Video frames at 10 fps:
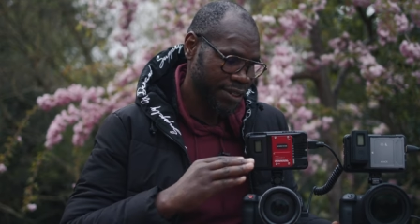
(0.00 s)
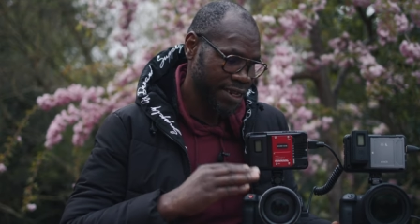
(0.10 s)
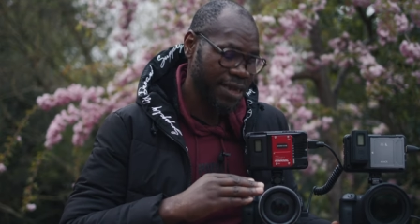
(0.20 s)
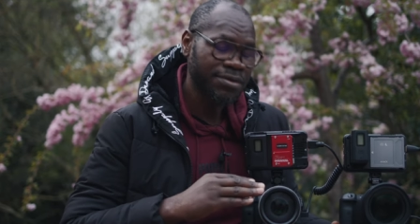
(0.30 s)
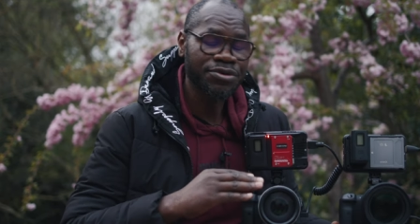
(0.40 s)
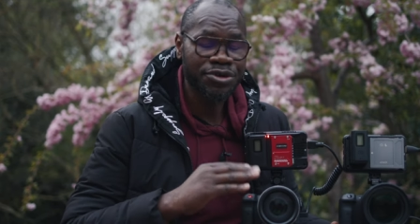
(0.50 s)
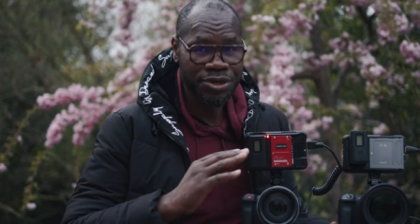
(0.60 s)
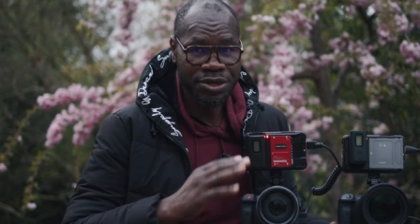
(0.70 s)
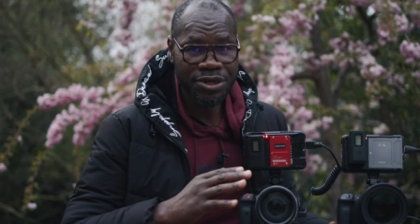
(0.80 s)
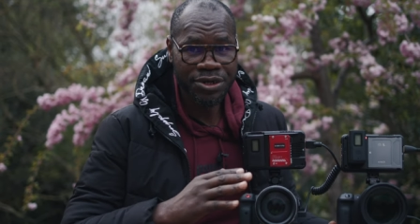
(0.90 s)
done
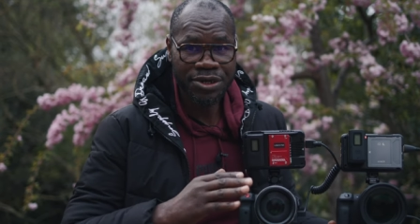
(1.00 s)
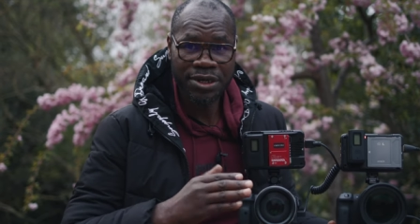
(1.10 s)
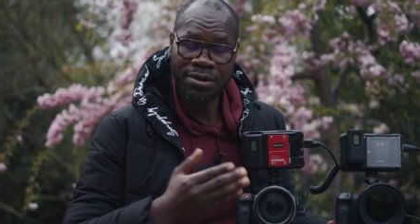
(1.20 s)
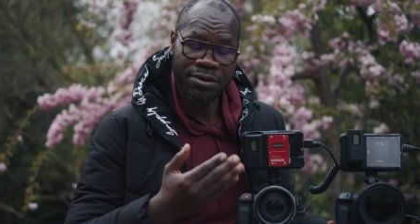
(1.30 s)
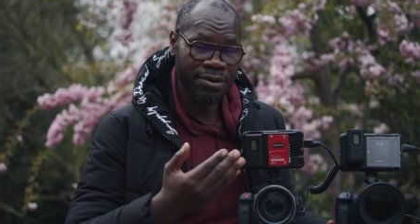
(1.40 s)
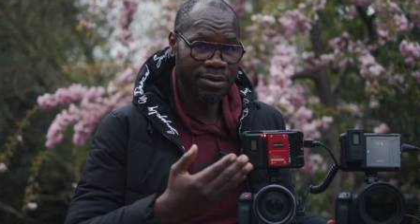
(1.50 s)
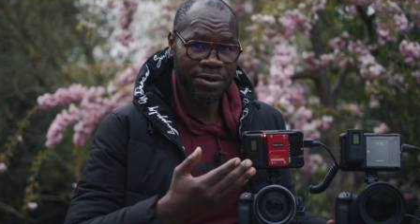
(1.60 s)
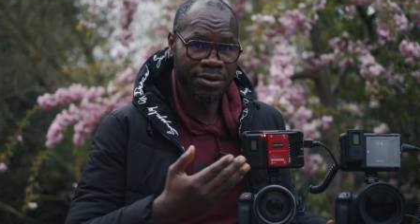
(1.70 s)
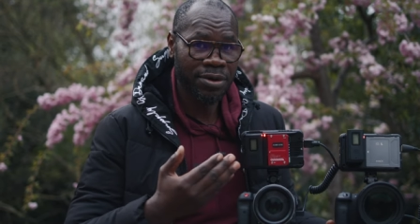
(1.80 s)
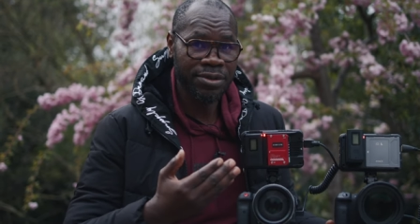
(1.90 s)
really great on,
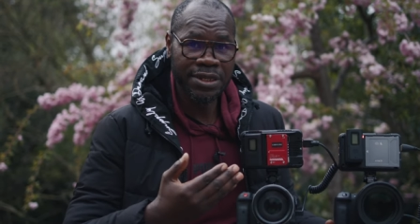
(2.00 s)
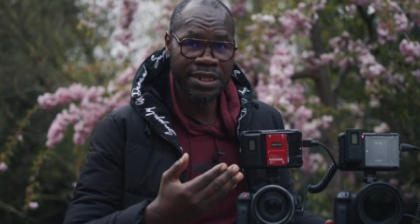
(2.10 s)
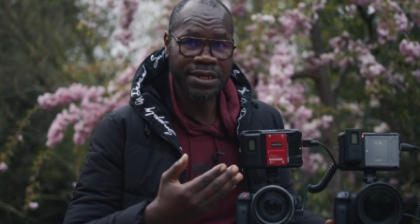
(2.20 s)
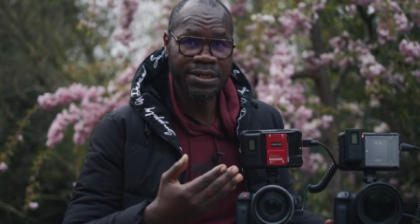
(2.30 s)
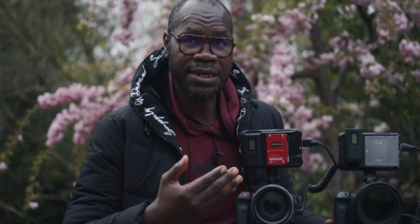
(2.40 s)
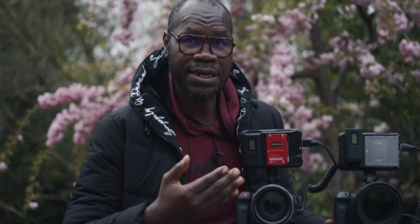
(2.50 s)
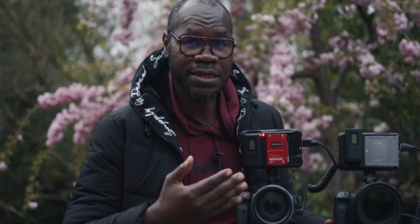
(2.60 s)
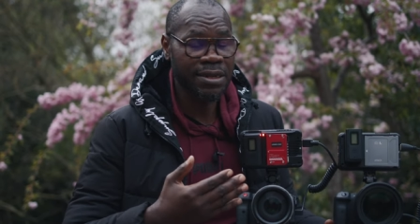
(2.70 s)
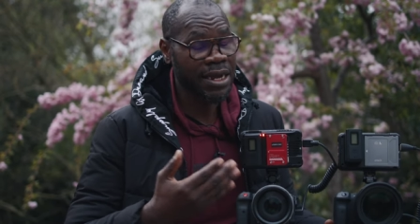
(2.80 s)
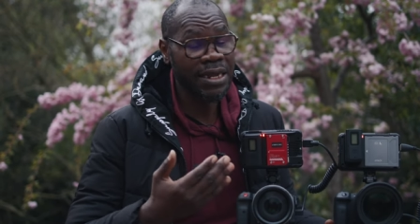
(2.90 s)
on all the tests that I
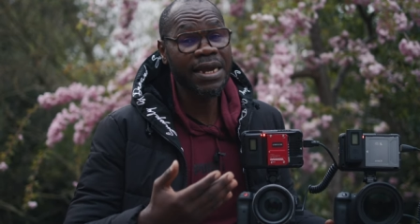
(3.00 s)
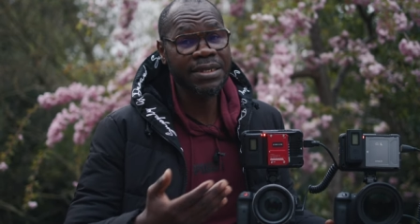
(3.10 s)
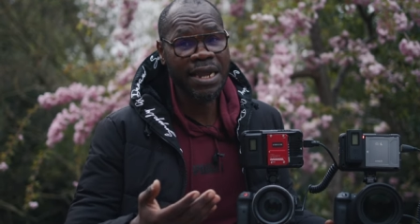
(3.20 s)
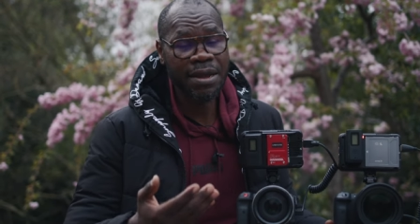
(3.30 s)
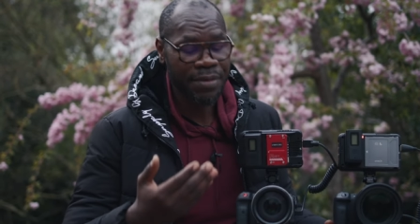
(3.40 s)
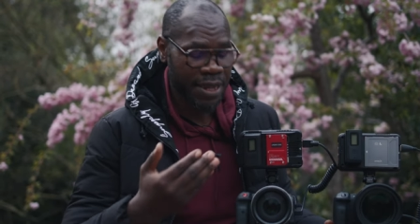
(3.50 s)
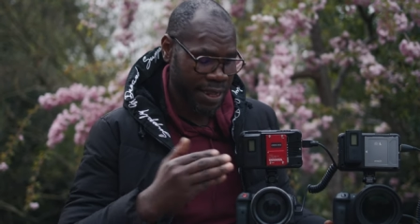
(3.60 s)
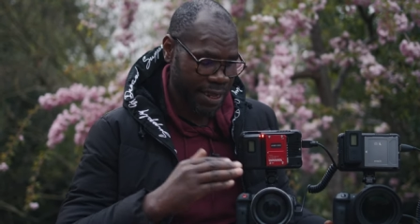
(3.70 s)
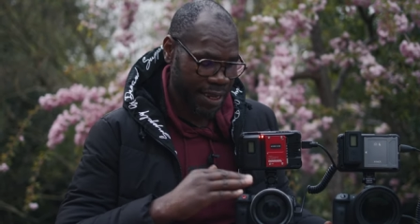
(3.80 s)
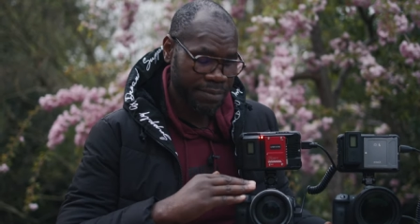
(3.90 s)
did. At times,
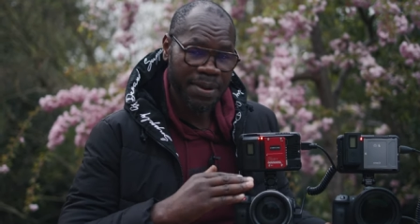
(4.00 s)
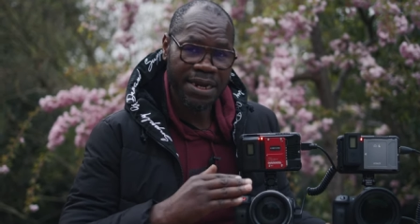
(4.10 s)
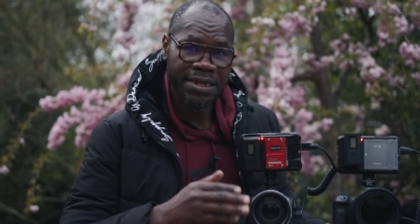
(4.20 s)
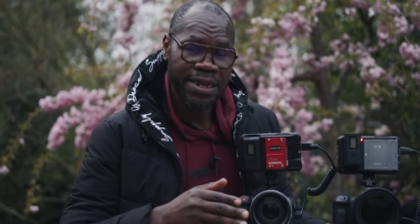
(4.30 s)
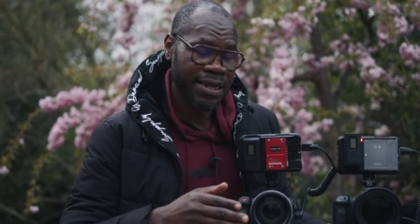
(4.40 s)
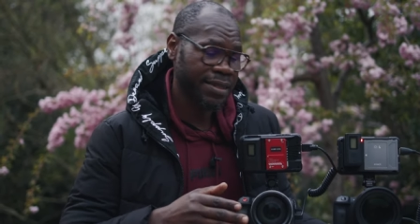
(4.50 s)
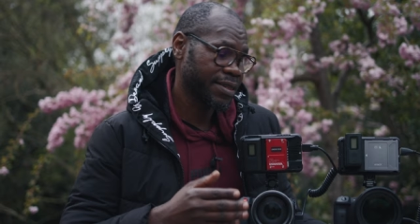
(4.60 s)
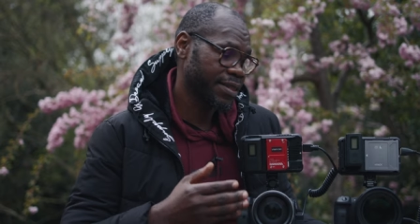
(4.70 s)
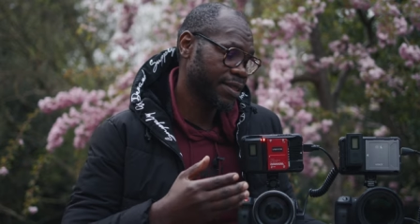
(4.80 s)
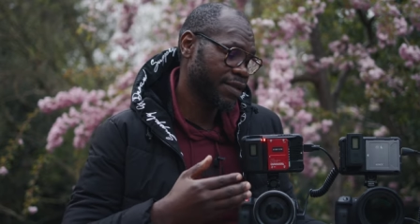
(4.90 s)
it's better than
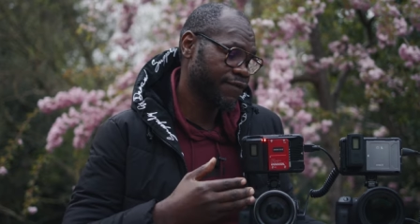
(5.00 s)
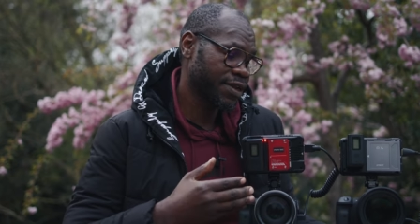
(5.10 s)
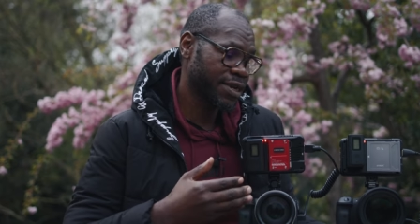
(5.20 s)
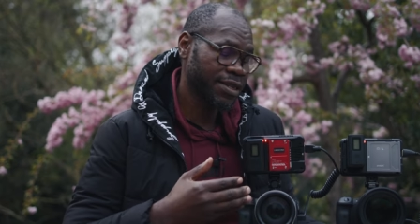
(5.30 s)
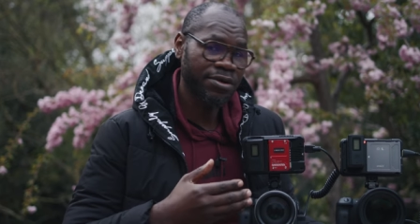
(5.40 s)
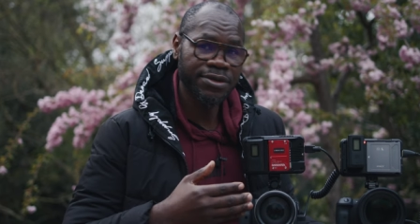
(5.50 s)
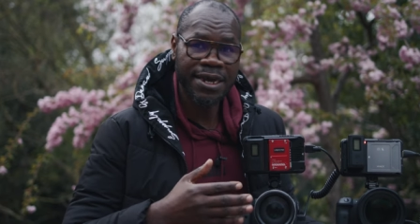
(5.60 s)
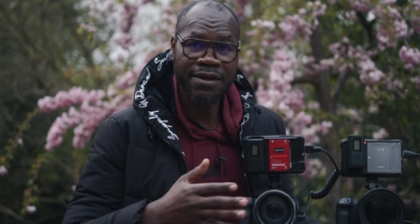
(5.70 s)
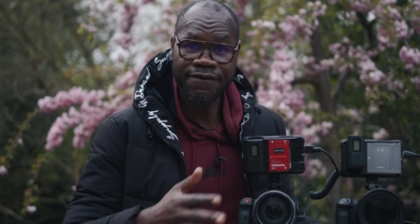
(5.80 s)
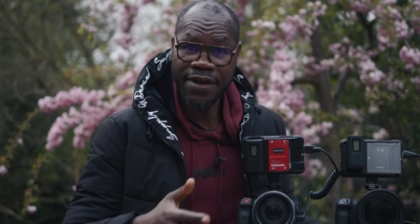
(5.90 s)
even the EOS
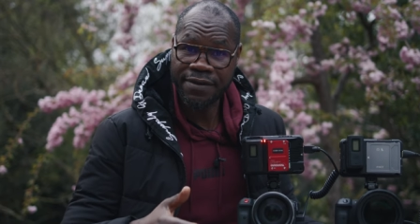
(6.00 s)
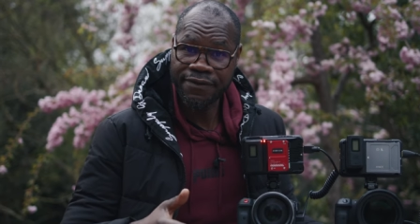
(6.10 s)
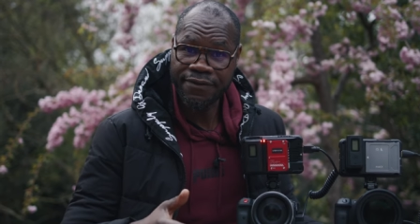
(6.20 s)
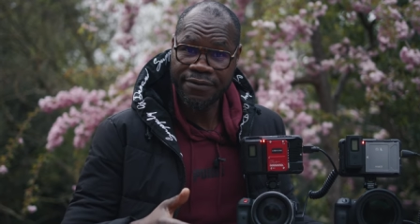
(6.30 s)
R5,